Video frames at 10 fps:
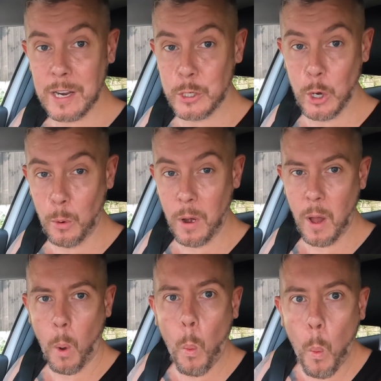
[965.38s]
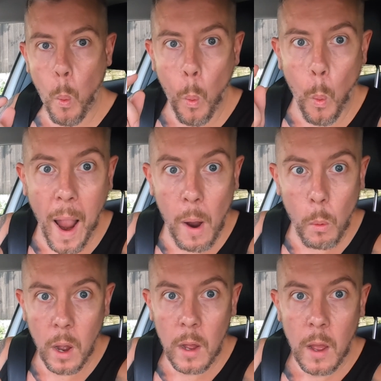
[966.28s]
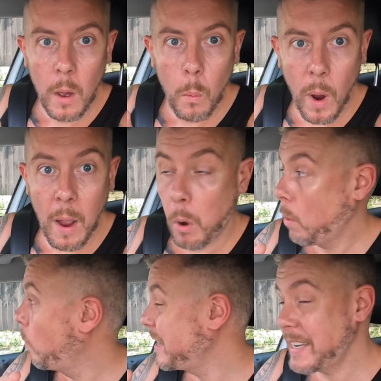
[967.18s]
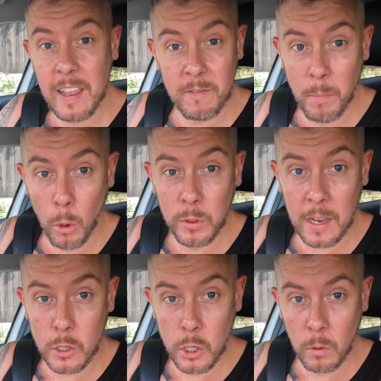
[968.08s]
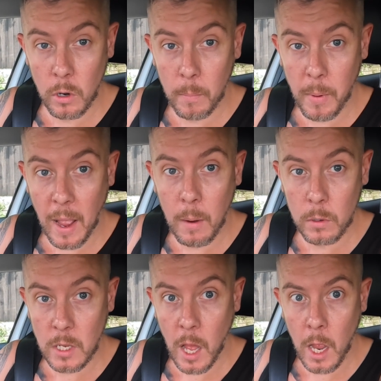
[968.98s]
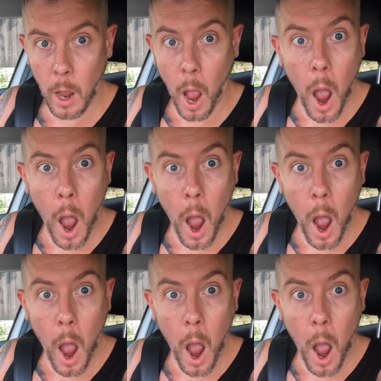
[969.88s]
that Showa, wow, wow, when Dave bowled that show up, I was like,